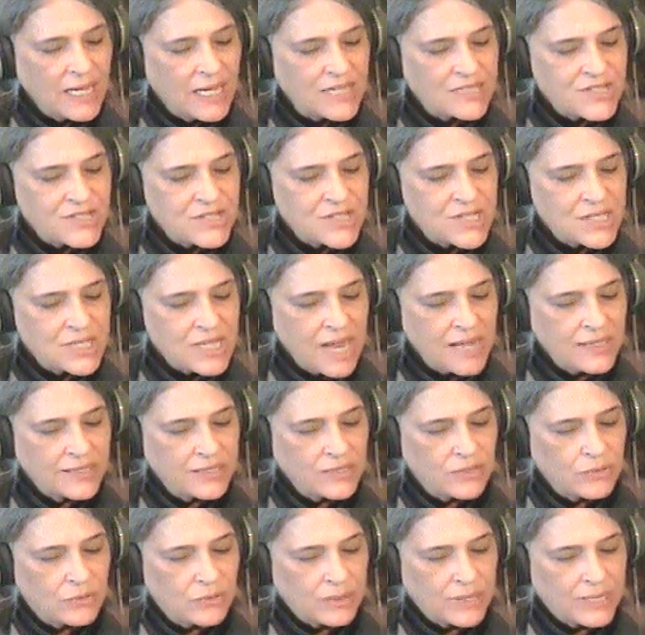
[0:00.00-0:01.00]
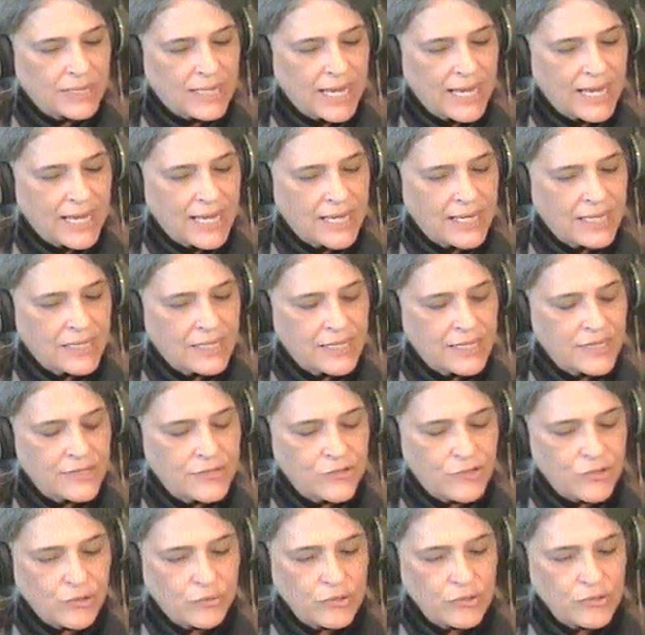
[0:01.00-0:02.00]
a stun grenade in
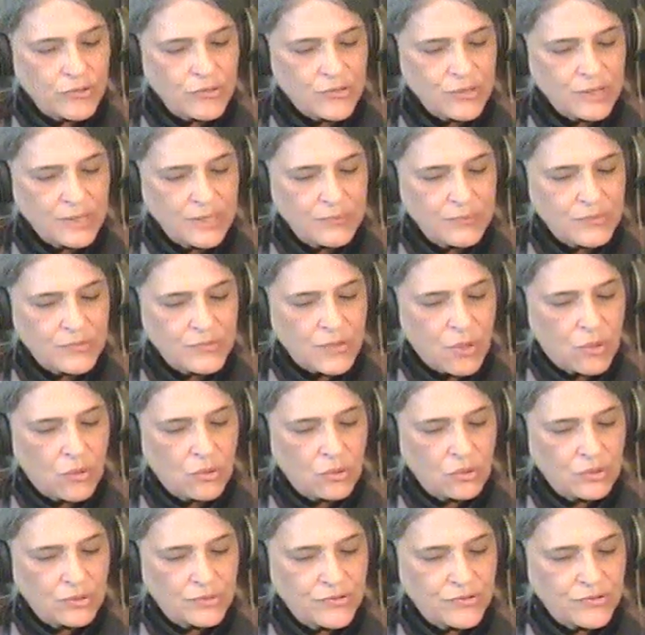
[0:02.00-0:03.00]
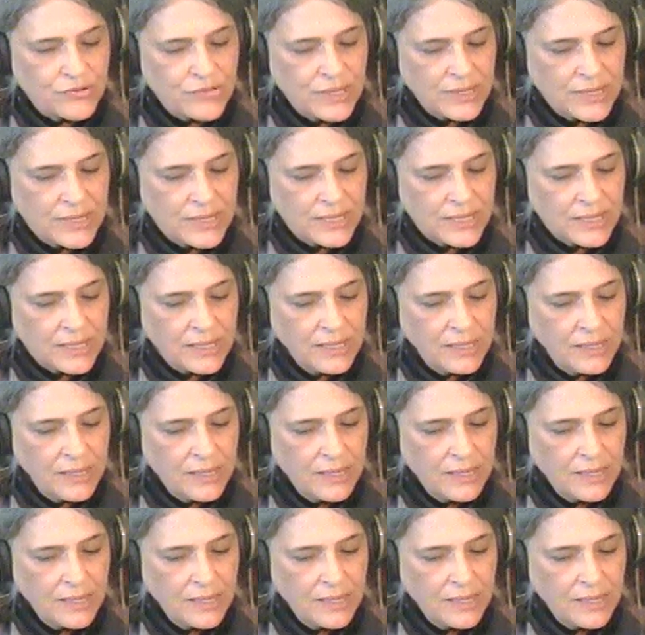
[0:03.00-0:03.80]
Jerusalem's Old City